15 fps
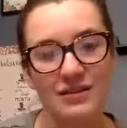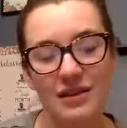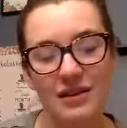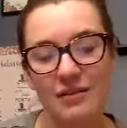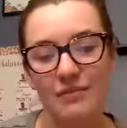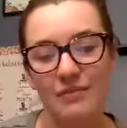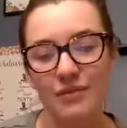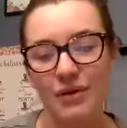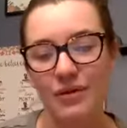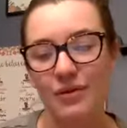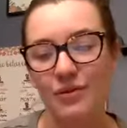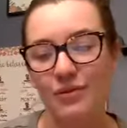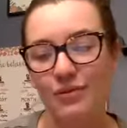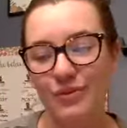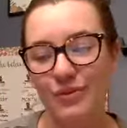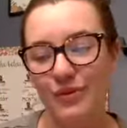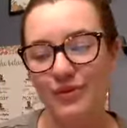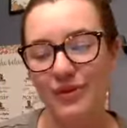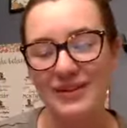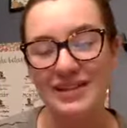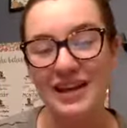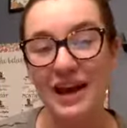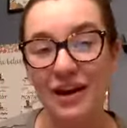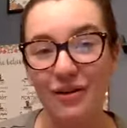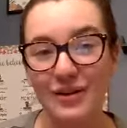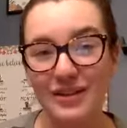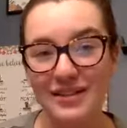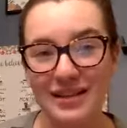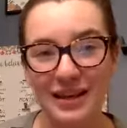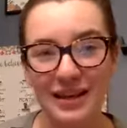But the phrase that I
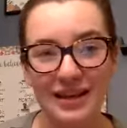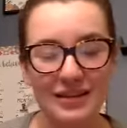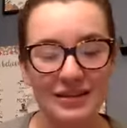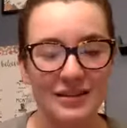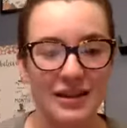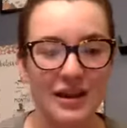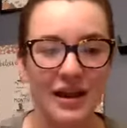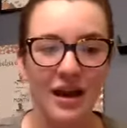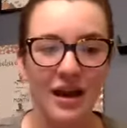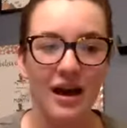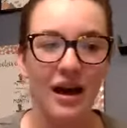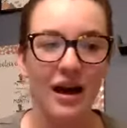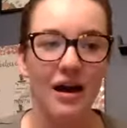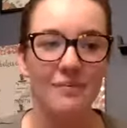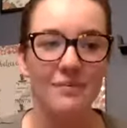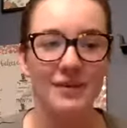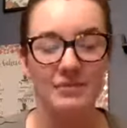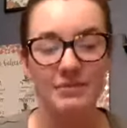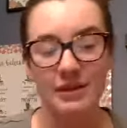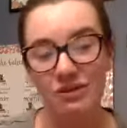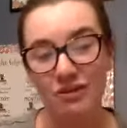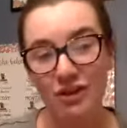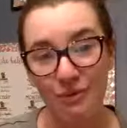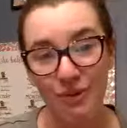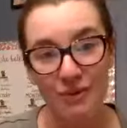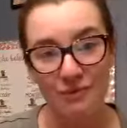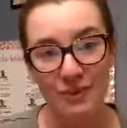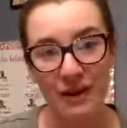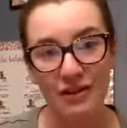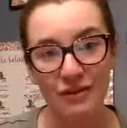always say is, expand your
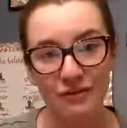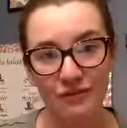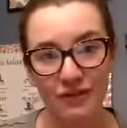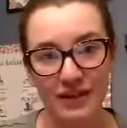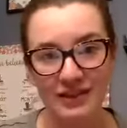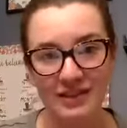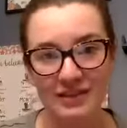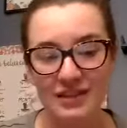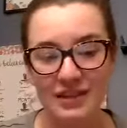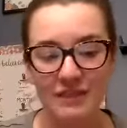network, make new friends.